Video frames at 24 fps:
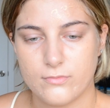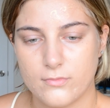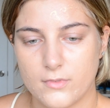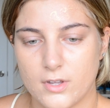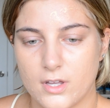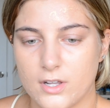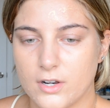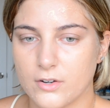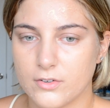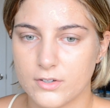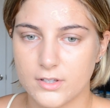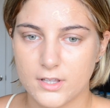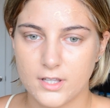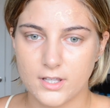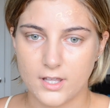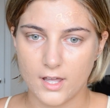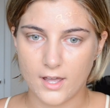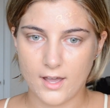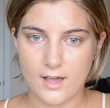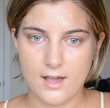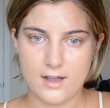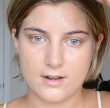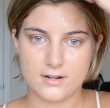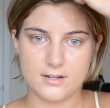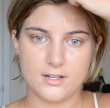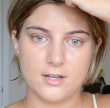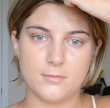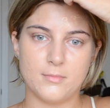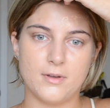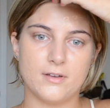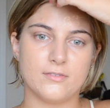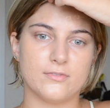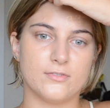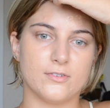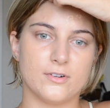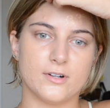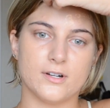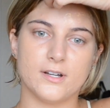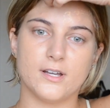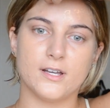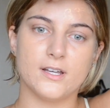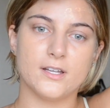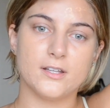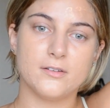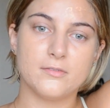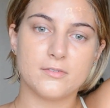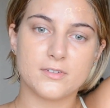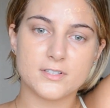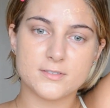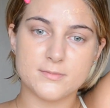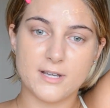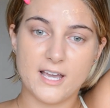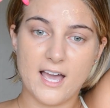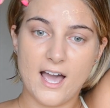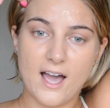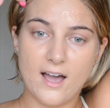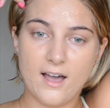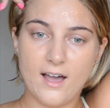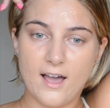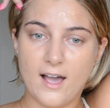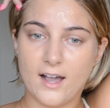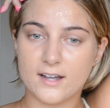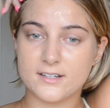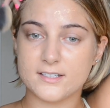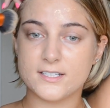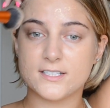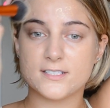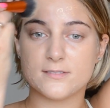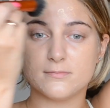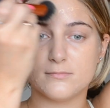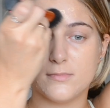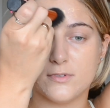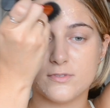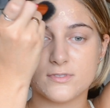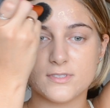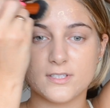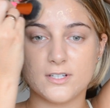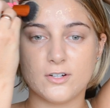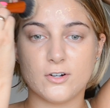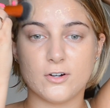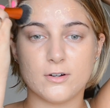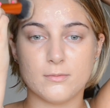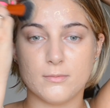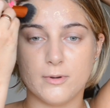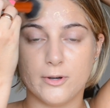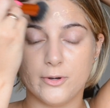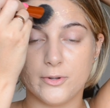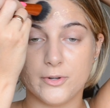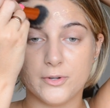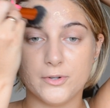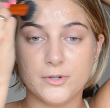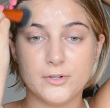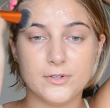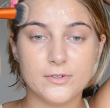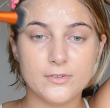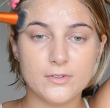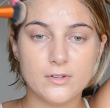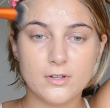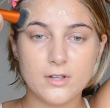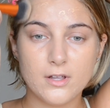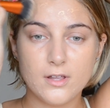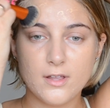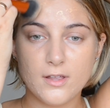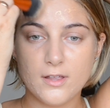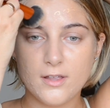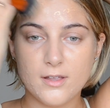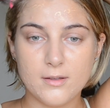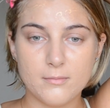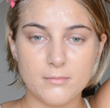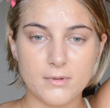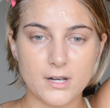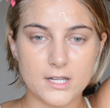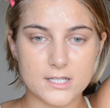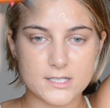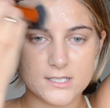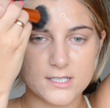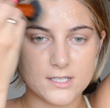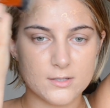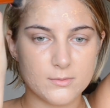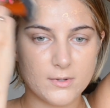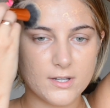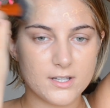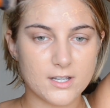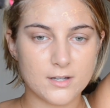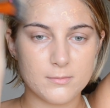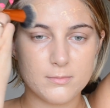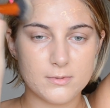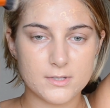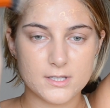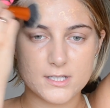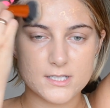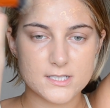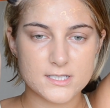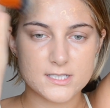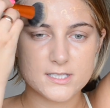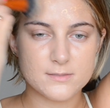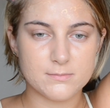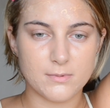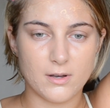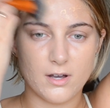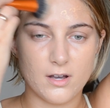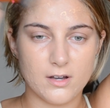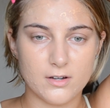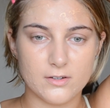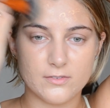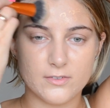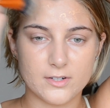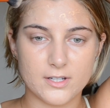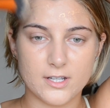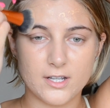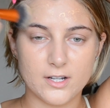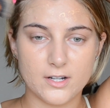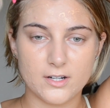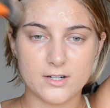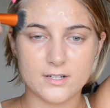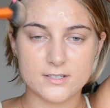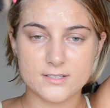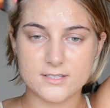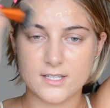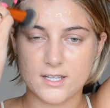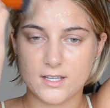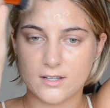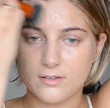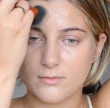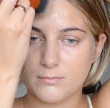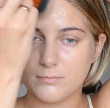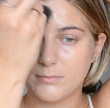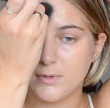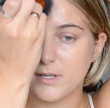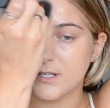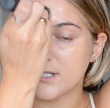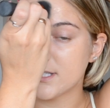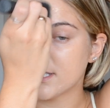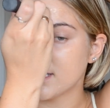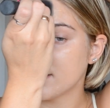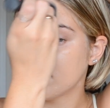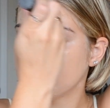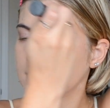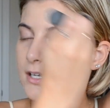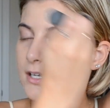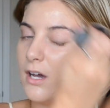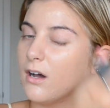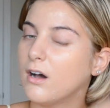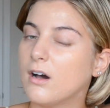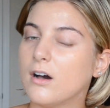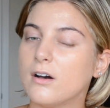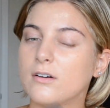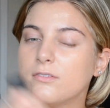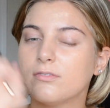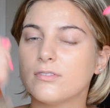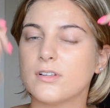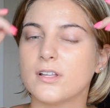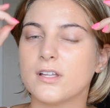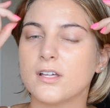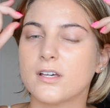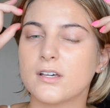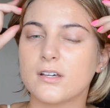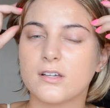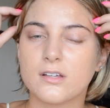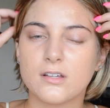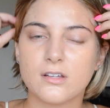don't really get acne on my forehead because my acne is mostly hormonal. I did wake up with this spot over here and it's like pissing me off. Like,